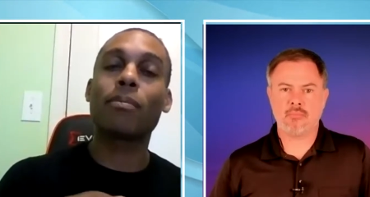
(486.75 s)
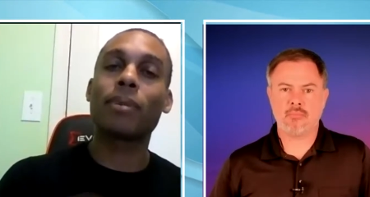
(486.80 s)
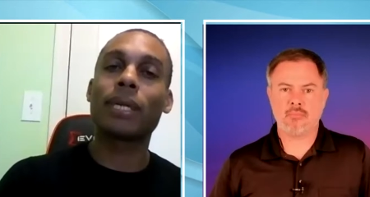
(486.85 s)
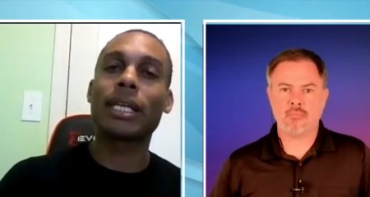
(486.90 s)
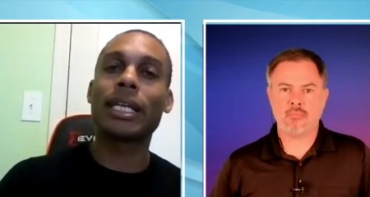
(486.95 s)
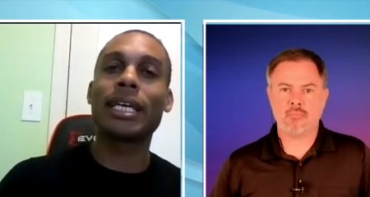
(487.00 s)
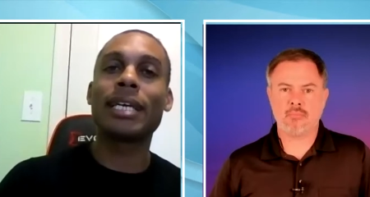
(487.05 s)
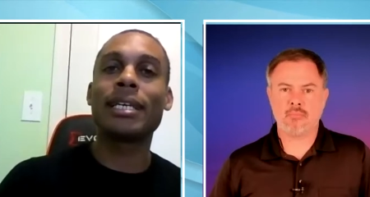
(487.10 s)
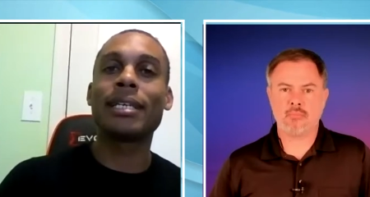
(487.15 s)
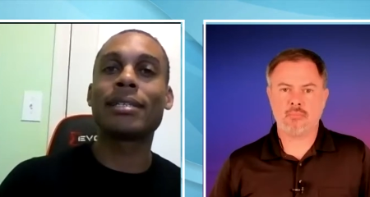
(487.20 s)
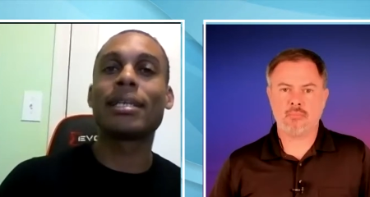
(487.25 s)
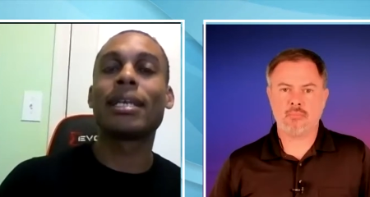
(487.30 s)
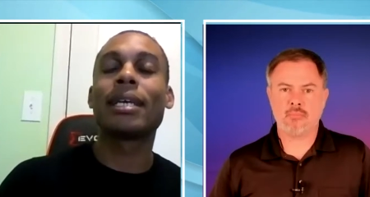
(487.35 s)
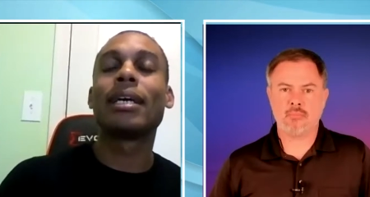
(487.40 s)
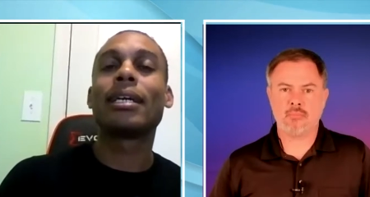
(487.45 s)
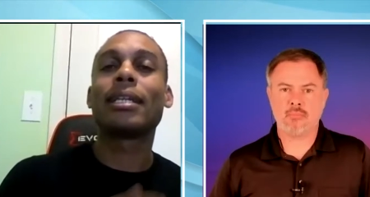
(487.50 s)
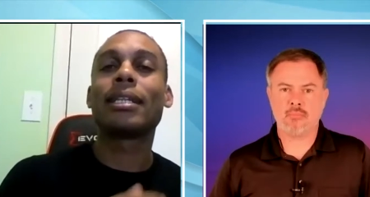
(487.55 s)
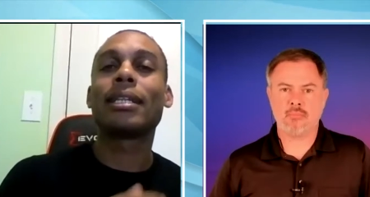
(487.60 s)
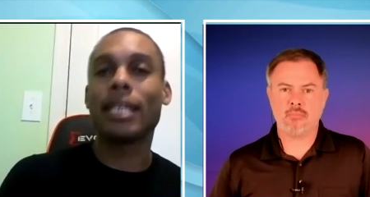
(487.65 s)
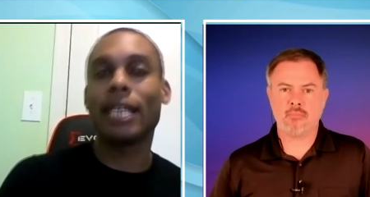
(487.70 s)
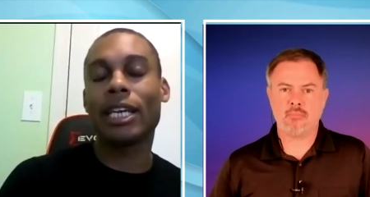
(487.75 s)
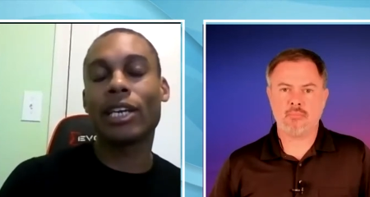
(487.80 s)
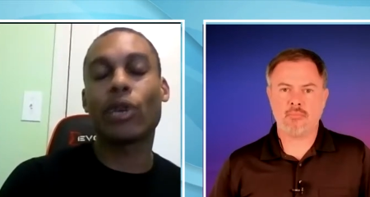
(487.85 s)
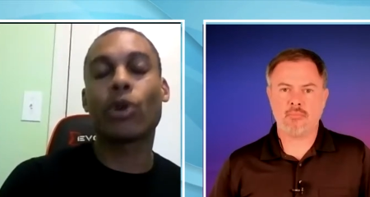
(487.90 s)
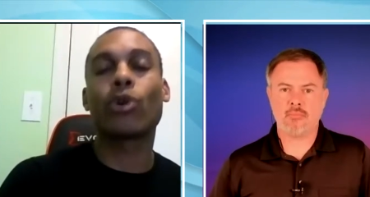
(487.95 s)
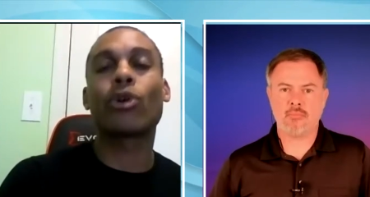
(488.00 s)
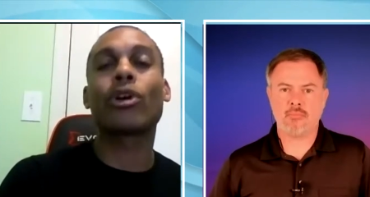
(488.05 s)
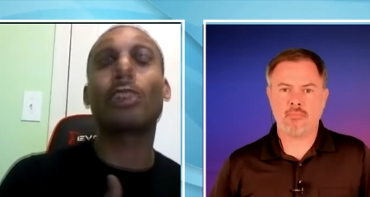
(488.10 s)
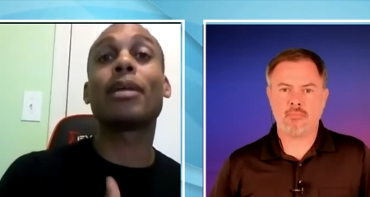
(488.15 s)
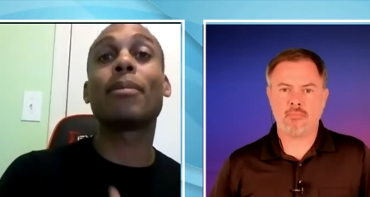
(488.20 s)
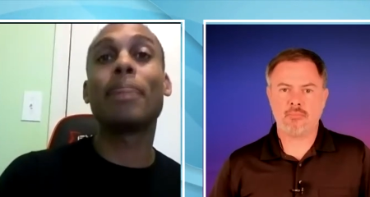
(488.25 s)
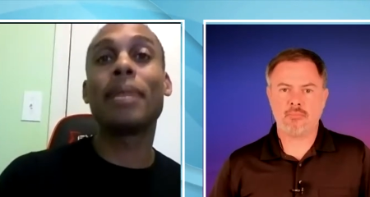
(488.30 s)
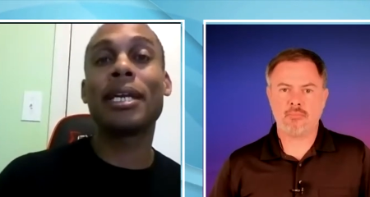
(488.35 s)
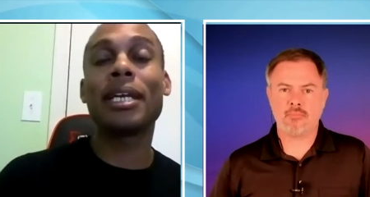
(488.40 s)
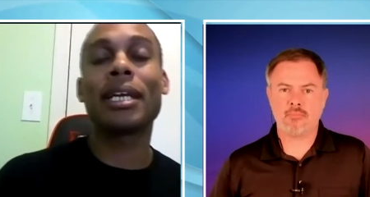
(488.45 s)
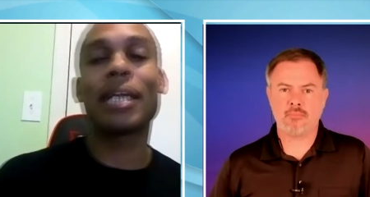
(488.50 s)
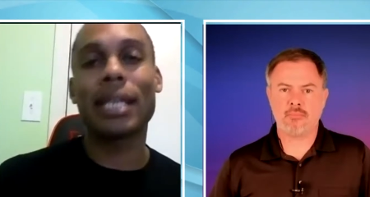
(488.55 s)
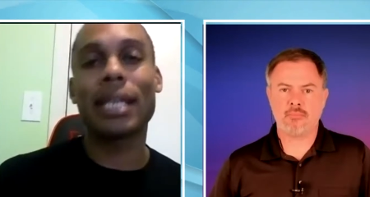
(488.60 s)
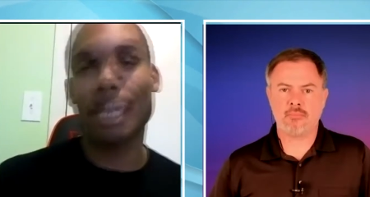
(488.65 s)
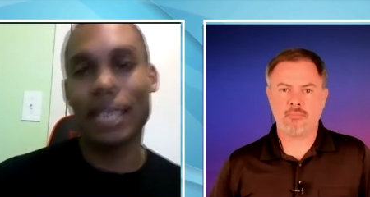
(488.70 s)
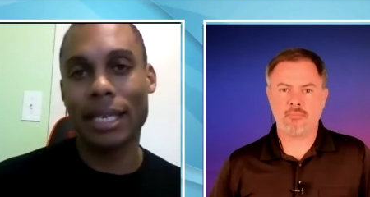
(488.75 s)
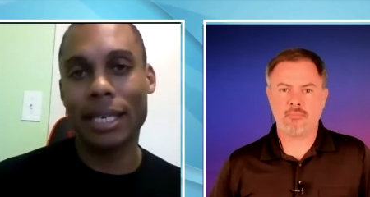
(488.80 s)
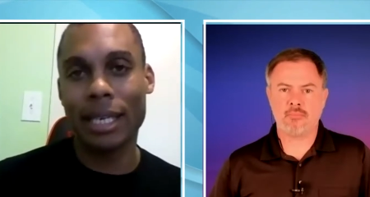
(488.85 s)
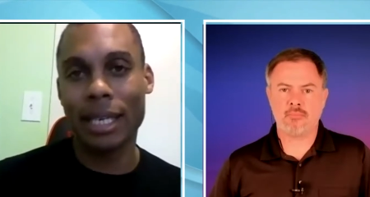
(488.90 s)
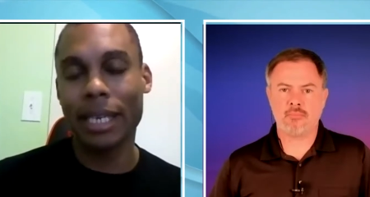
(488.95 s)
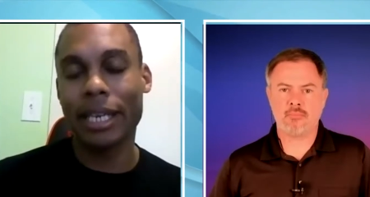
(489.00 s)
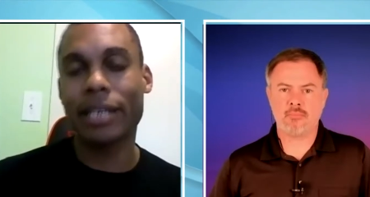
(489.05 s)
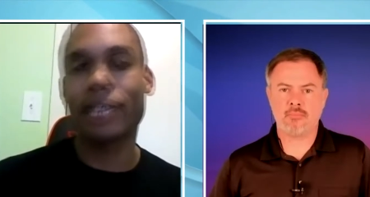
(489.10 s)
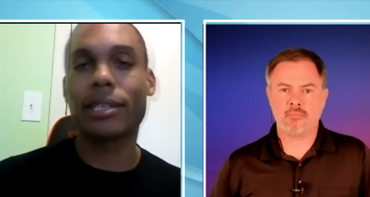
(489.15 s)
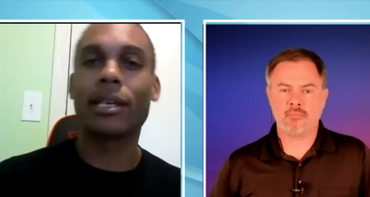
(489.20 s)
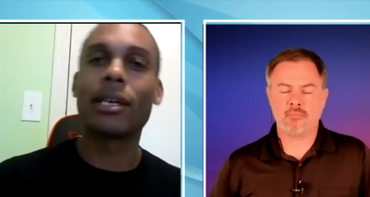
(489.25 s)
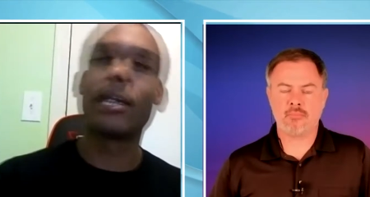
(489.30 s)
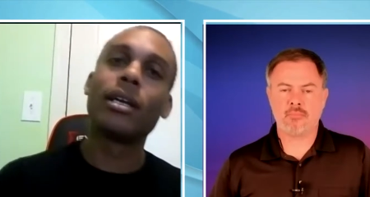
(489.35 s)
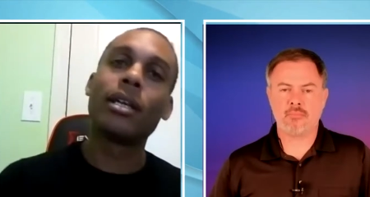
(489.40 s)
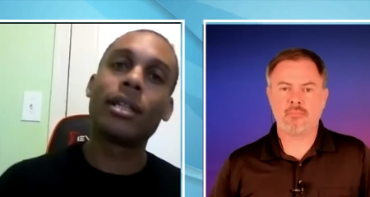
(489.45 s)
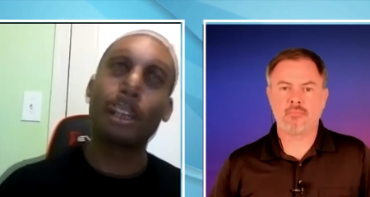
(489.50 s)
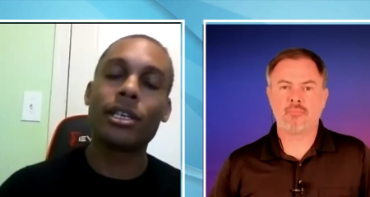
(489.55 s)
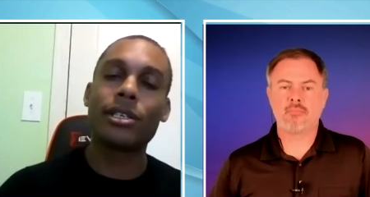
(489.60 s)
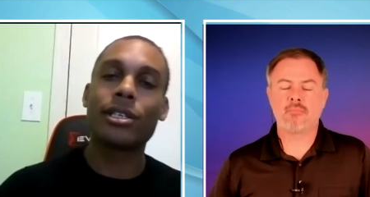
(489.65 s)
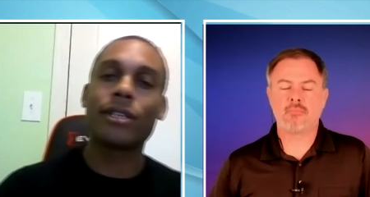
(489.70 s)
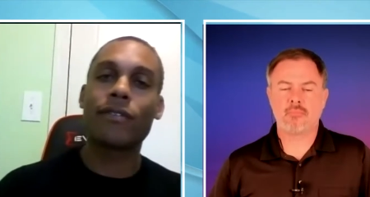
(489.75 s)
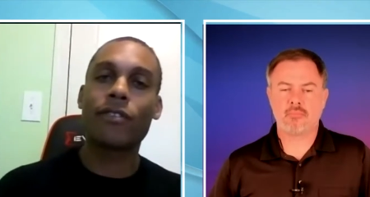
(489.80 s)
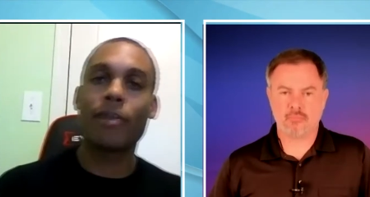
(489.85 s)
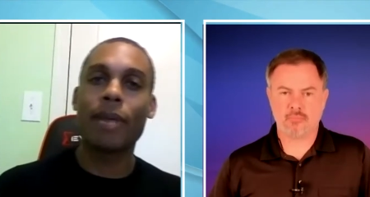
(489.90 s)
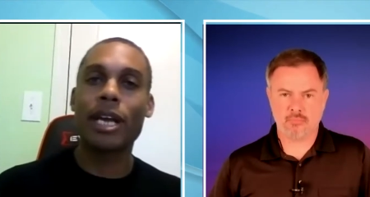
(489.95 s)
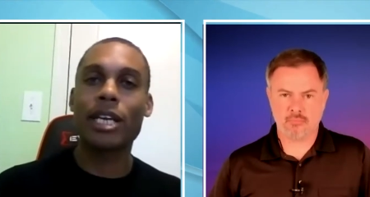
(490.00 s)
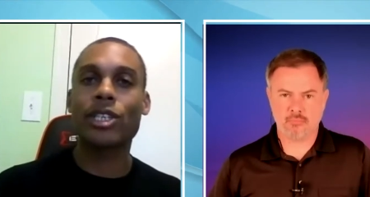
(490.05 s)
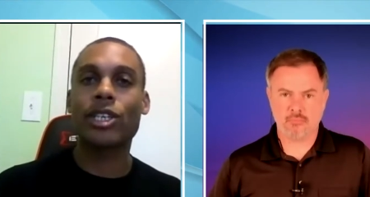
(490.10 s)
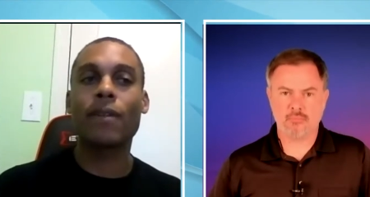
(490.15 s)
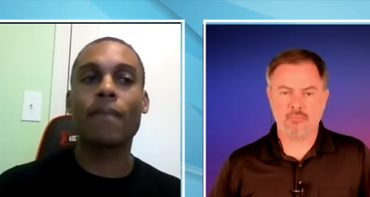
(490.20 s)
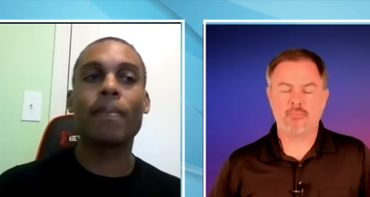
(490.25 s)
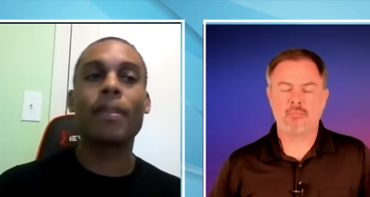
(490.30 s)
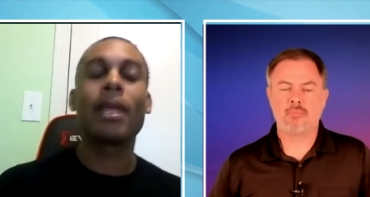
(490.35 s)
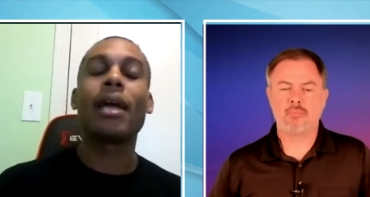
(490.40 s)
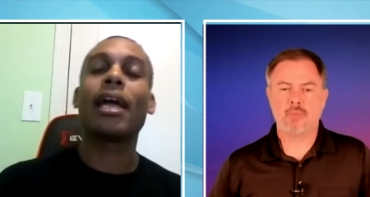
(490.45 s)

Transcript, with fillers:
Speaker 1: please delete or immediately delete this information.